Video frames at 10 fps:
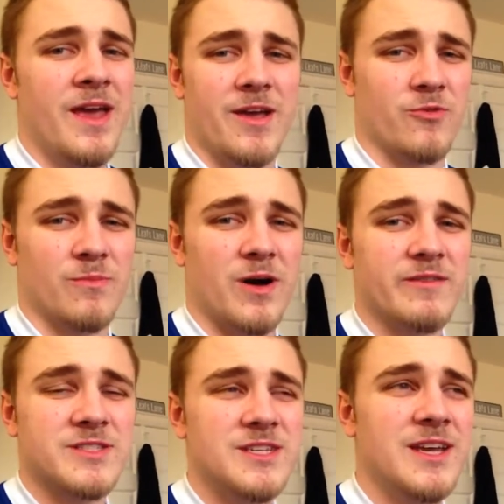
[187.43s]
And
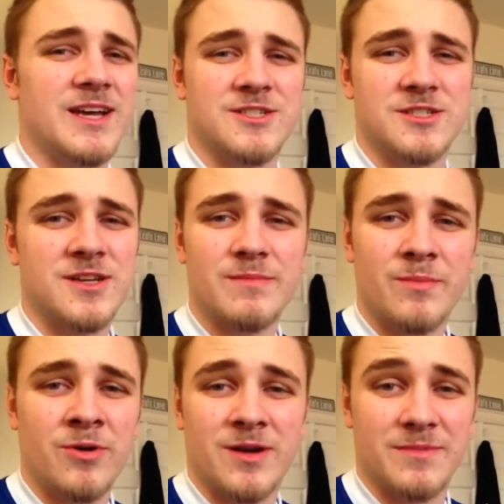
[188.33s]
Grabovski has just not been
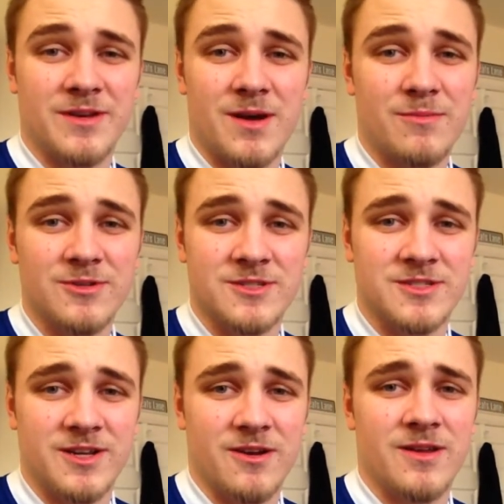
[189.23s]
putting up the numbers
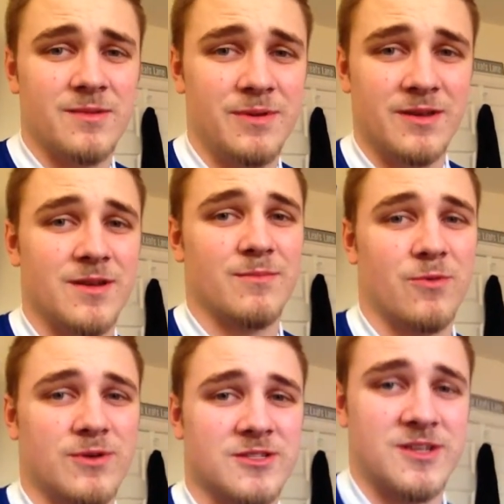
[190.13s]
this year to be a number
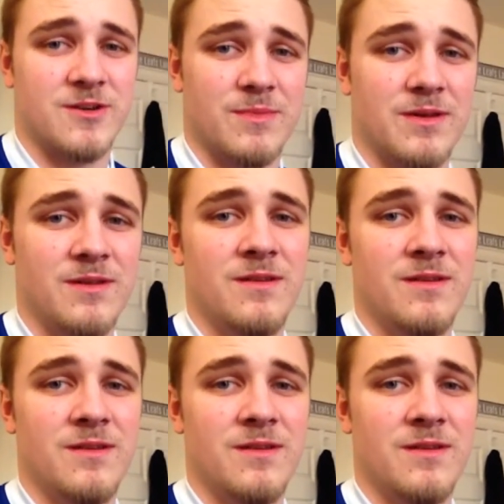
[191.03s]
one centerman.